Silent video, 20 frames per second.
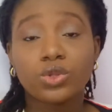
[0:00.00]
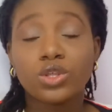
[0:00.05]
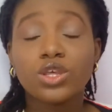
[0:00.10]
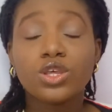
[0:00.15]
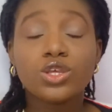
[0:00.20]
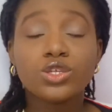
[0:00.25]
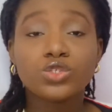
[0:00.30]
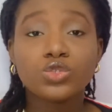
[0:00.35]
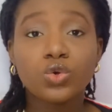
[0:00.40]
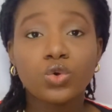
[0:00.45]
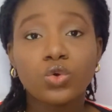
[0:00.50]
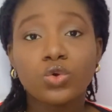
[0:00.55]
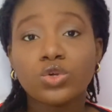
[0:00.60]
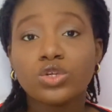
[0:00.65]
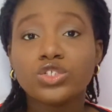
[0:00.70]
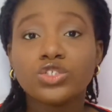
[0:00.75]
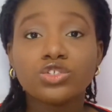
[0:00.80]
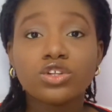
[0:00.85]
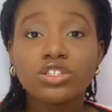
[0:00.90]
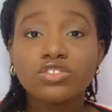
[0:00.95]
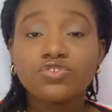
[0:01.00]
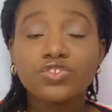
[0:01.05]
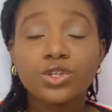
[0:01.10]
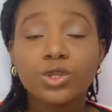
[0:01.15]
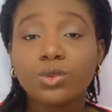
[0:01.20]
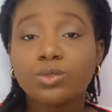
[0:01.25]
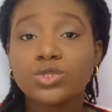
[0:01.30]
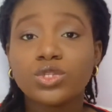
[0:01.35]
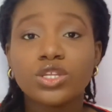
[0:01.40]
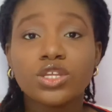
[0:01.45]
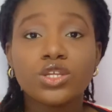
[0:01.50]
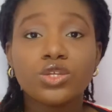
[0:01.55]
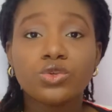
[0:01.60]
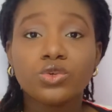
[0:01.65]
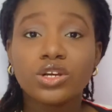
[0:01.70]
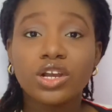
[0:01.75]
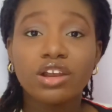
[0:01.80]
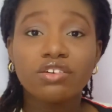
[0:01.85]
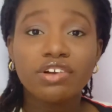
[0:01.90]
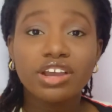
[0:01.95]
So short films, you
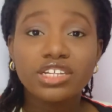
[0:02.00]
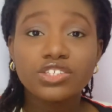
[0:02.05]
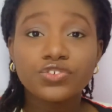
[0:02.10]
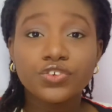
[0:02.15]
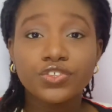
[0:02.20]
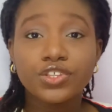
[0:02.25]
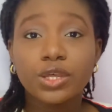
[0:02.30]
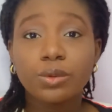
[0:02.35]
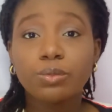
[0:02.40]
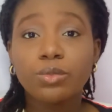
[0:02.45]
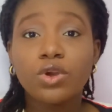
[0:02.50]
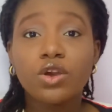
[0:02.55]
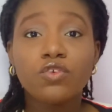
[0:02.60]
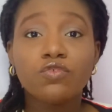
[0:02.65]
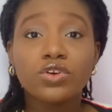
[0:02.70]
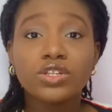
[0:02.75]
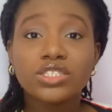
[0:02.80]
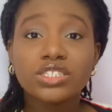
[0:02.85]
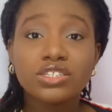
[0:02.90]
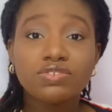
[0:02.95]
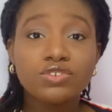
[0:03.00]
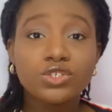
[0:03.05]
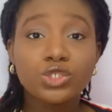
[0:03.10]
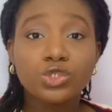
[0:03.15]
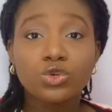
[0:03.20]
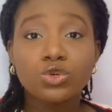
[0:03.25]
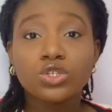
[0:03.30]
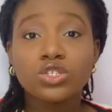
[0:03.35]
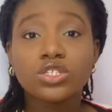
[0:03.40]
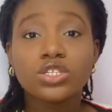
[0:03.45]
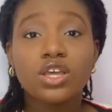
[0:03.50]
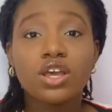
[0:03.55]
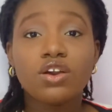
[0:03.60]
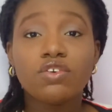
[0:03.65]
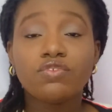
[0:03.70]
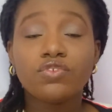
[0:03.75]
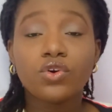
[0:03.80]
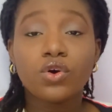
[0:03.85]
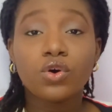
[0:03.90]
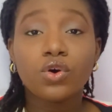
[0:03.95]
can write for them, for TV shows,
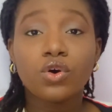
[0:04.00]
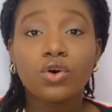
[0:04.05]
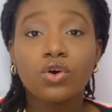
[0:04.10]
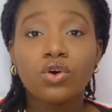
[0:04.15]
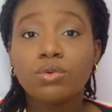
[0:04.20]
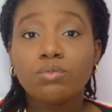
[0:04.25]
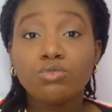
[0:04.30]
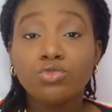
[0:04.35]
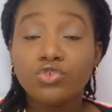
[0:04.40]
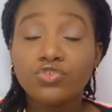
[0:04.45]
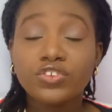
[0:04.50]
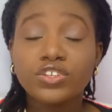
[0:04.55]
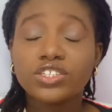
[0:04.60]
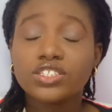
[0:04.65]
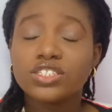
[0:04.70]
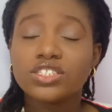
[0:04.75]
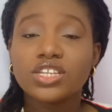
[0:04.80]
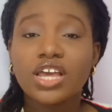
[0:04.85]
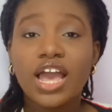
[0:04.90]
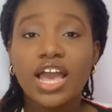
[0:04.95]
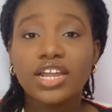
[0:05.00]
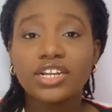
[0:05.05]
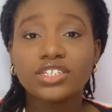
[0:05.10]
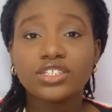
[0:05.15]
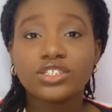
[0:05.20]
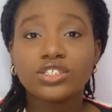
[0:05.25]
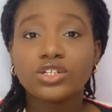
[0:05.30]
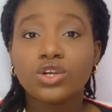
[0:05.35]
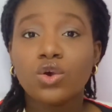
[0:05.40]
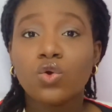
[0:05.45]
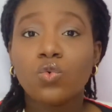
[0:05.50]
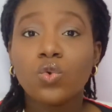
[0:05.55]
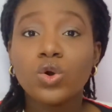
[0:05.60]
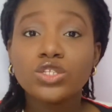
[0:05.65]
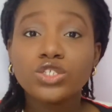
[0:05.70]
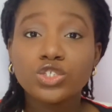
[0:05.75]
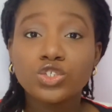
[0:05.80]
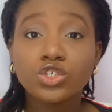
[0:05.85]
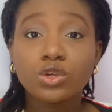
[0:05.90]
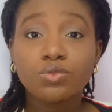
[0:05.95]
for movies, and once you
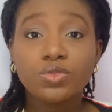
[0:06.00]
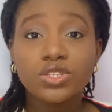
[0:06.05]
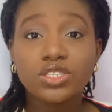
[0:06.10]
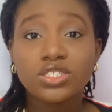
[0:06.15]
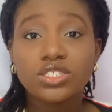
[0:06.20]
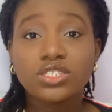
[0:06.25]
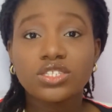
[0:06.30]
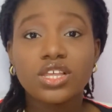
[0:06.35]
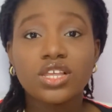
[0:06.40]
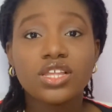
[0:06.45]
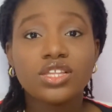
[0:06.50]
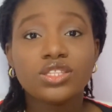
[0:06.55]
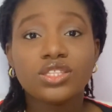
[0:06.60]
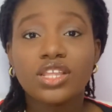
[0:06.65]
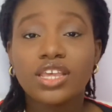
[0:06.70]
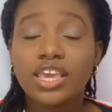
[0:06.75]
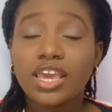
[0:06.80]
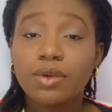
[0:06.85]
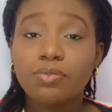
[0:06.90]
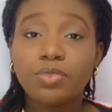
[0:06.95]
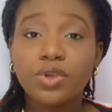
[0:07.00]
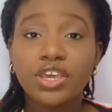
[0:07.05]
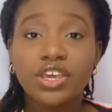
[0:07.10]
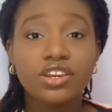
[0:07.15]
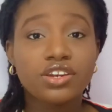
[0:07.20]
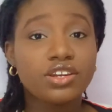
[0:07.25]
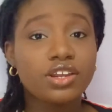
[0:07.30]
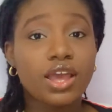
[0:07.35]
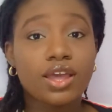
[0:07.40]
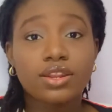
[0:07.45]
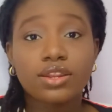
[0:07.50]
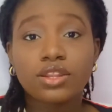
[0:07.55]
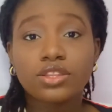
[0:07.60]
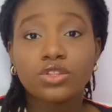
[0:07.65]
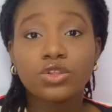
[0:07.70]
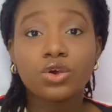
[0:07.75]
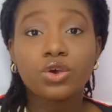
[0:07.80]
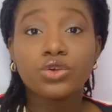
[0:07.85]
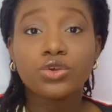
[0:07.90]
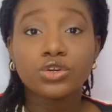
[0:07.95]
submit, they get paid and they
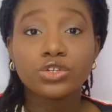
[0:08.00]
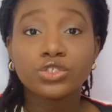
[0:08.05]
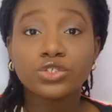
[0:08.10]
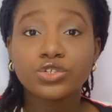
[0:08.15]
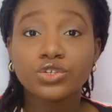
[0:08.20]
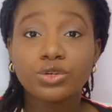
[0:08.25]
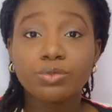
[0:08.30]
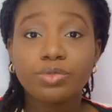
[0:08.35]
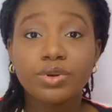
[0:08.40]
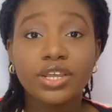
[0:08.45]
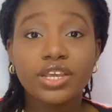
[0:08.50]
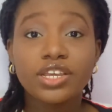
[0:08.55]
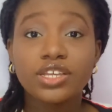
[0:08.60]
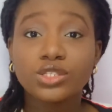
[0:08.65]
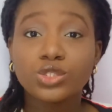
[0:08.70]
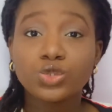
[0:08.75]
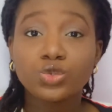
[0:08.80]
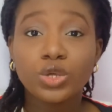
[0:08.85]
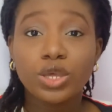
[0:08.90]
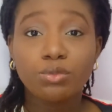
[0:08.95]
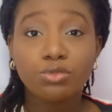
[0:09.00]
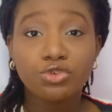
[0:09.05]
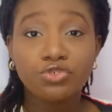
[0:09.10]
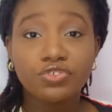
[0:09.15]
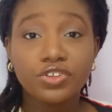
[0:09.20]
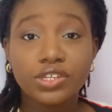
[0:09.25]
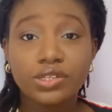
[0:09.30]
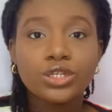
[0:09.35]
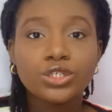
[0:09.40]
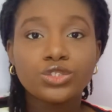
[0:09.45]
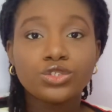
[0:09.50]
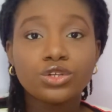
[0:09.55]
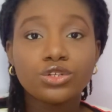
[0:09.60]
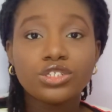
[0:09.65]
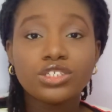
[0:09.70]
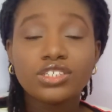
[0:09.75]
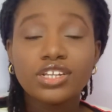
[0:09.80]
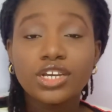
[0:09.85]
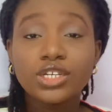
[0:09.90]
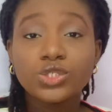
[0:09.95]
turn your screenplay into a movie. So the
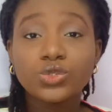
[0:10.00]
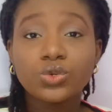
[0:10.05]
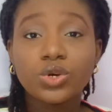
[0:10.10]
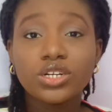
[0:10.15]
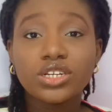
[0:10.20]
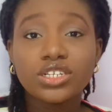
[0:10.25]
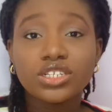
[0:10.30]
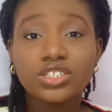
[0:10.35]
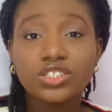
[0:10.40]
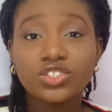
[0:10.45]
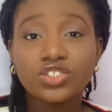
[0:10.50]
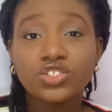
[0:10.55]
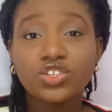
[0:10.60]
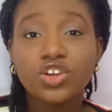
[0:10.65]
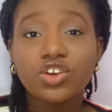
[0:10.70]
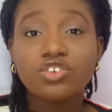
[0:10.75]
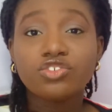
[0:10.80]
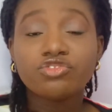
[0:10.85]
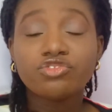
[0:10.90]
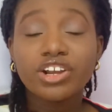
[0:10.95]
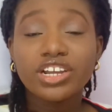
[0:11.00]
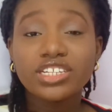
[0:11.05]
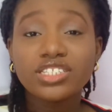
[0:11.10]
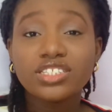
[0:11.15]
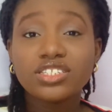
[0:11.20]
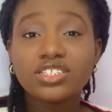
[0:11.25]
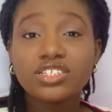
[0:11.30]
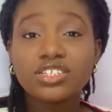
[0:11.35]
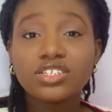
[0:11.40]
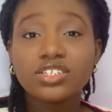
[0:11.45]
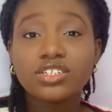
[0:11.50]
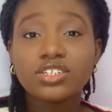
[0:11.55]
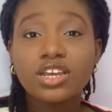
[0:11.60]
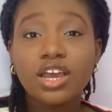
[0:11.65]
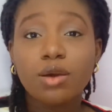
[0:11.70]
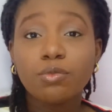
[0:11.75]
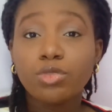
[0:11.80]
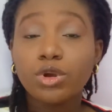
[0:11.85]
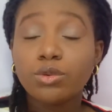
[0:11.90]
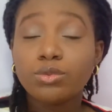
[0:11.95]
next one is writing and
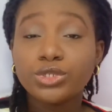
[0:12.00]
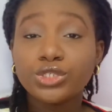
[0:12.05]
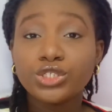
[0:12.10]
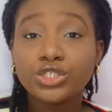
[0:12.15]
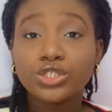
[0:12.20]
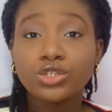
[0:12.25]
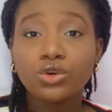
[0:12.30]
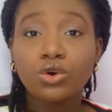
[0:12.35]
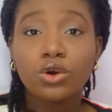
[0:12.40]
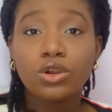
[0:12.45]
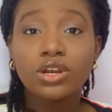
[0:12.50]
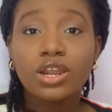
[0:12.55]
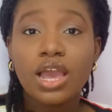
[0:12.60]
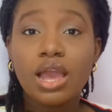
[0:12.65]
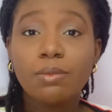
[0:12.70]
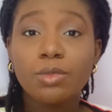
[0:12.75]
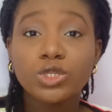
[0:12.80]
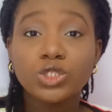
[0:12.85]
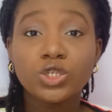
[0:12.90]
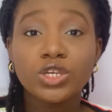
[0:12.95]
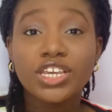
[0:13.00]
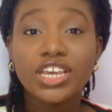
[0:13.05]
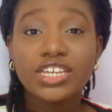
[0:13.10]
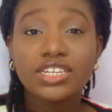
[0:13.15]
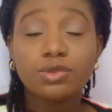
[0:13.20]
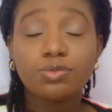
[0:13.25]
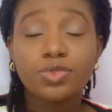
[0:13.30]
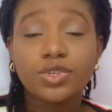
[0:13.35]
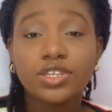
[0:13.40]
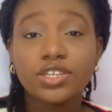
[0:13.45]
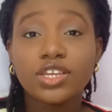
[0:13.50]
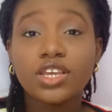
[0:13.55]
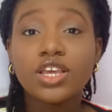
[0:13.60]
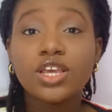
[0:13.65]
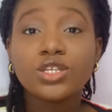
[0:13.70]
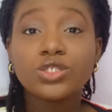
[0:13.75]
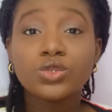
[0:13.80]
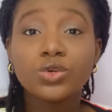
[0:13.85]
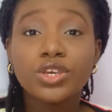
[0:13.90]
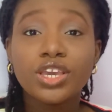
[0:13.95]
publishing on Amazon KDP.
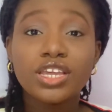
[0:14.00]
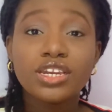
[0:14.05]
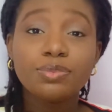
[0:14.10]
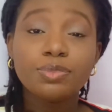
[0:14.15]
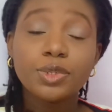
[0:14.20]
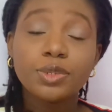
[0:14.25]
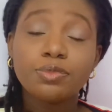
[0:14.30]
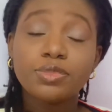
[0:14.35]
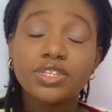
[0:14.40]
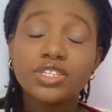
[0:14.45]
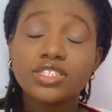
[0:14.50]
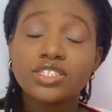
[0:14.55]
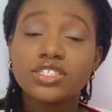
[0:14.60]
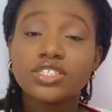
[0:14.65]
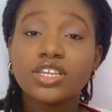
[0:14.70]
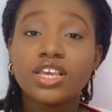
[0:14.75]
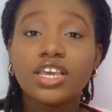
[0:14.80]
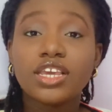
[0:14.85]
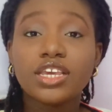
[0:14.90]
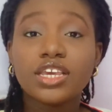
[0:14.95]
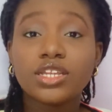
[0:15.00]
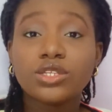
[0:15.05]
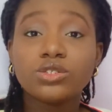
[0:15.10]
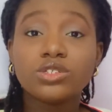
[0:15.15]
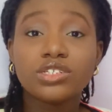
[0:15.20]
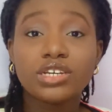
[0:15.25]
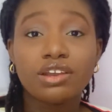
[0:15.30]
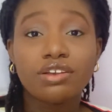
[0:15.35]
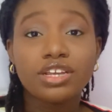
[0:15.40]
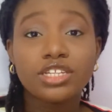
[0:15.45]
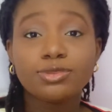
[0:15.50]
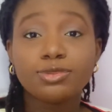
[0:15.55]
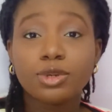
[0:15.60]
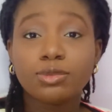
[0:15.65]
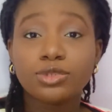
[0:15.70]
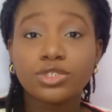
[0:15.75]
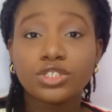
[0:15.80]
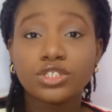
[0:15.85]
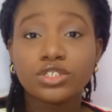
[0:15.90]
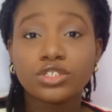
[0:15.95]
So KDP means Kindle Direct
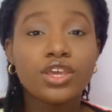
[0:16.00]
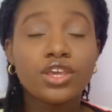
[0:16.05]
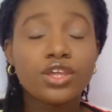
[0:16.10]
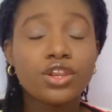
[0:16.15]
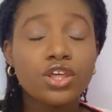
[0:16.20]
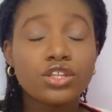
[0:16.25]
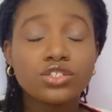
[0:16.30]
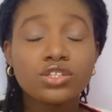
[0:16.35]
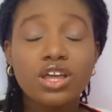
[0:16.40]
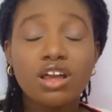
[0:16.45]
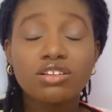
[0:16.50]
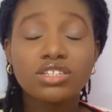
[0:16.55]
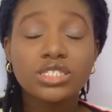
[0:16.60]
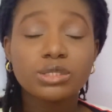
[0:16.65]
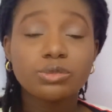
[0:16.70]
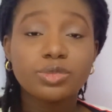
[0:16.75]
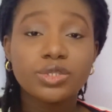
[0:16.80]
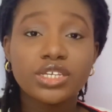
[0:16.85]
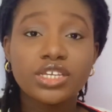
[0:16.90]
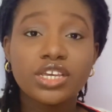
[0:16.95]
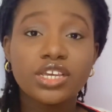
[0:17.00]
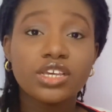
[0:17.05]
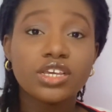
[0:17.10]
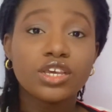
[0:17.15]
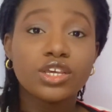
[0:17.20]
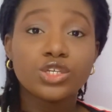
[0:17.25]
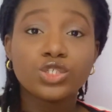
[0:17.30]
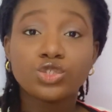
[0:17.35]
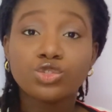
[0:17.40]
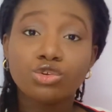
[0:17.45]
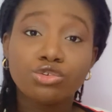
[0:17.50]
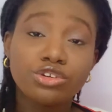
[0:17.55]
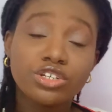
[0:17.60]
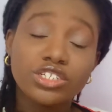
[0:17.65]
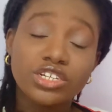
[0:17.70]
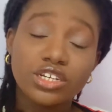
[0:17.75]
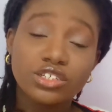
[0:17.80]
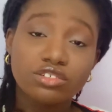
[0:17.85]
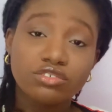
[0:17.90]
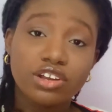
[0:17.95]
Publishing. It doesn't have to be a story that
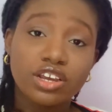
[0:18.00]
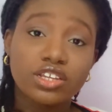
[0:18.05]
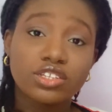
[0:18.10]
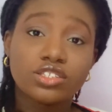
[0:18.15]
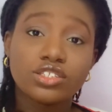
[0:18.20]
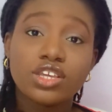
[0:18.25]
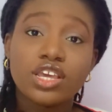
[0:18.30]
you write.